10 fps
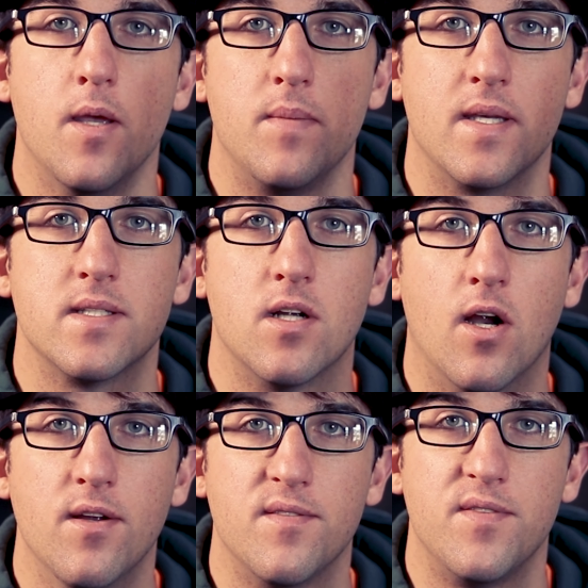because there
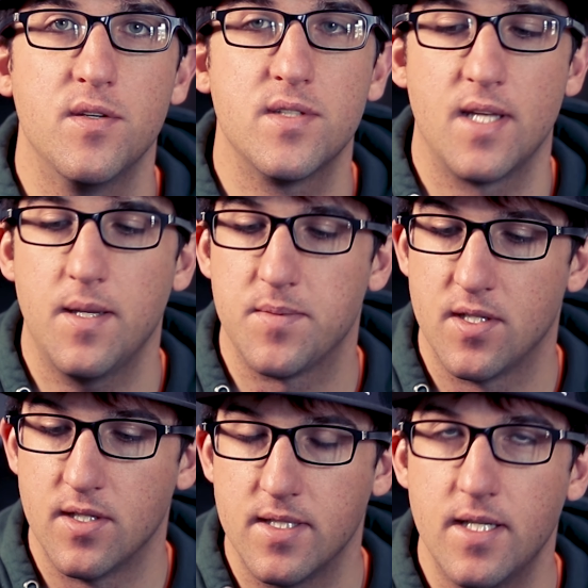are a few steps
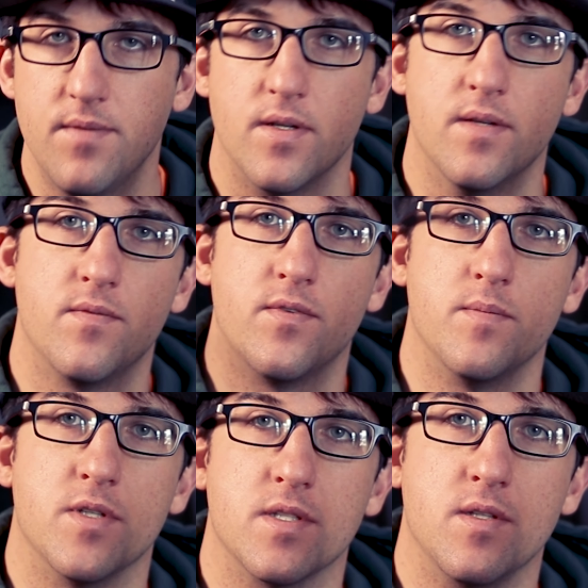that are different
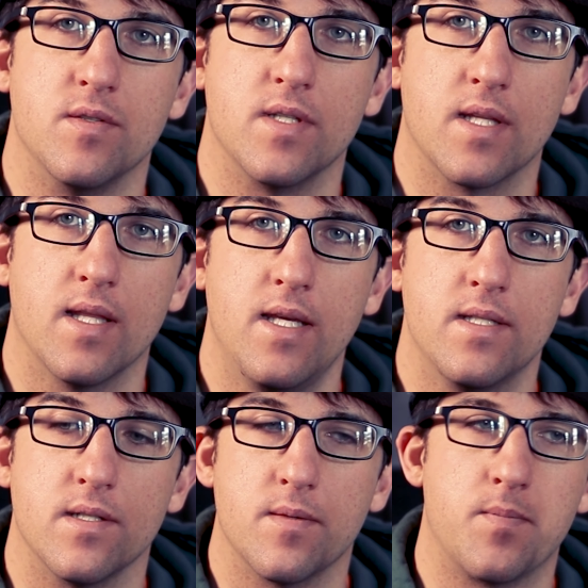from just using the
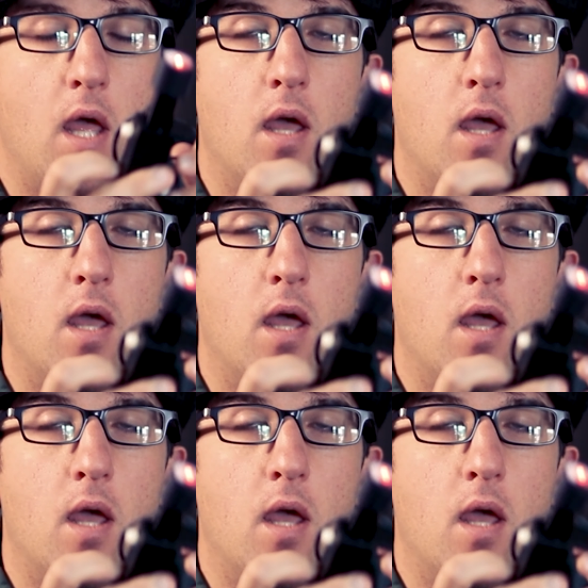laser.